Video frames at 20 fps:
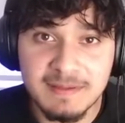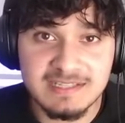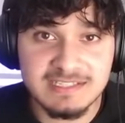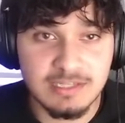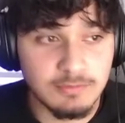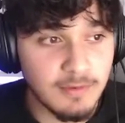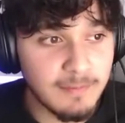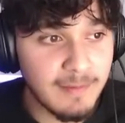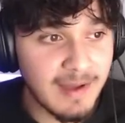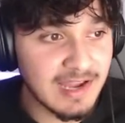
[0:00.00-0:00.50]

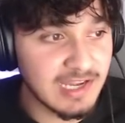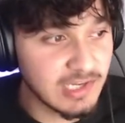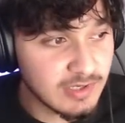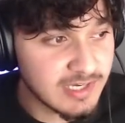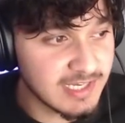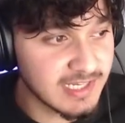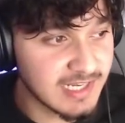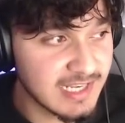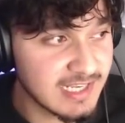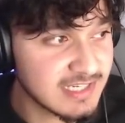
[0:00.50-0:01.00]
someone might
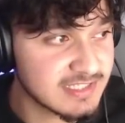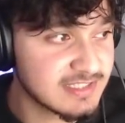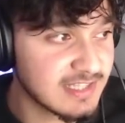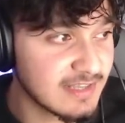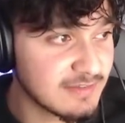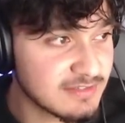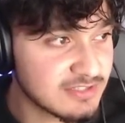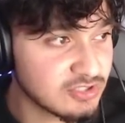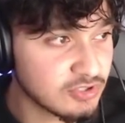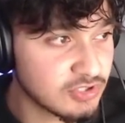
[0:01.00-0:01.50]
look at it because
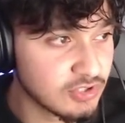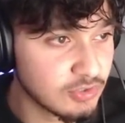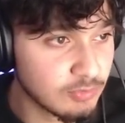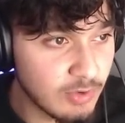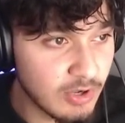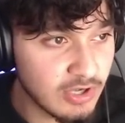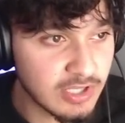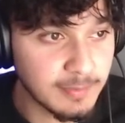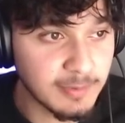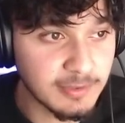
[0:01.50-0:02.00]
they've stuck your
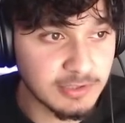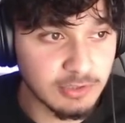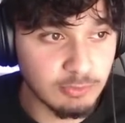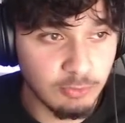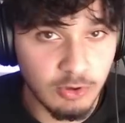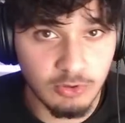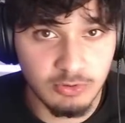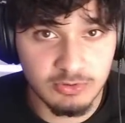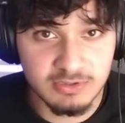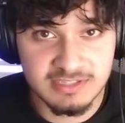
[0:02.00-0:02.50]
work up on the
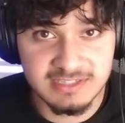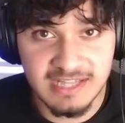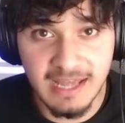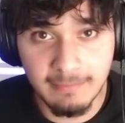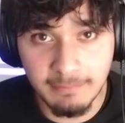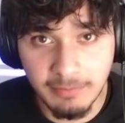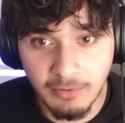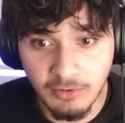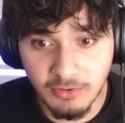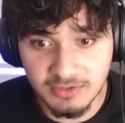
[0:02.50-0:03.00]
wall because
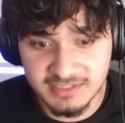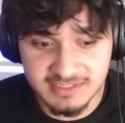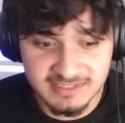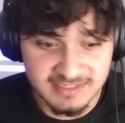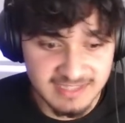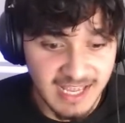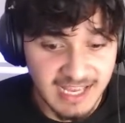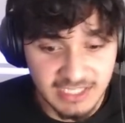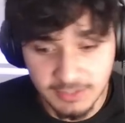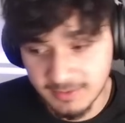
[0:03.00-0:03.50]
they're bored
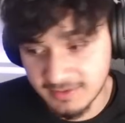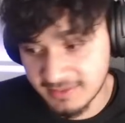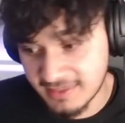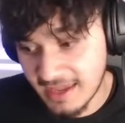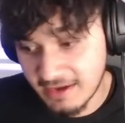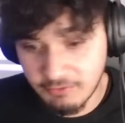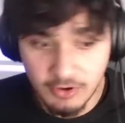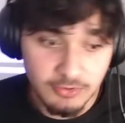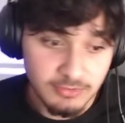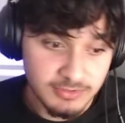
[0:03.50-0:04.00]
because they're doing
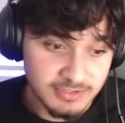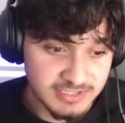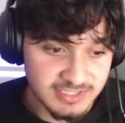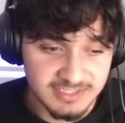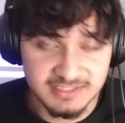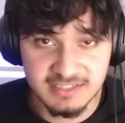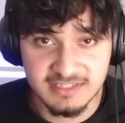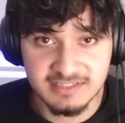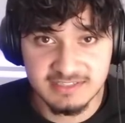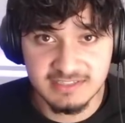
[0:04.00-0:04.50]
their own
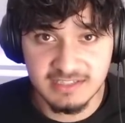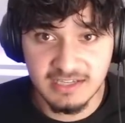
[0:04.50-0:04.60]
GCSE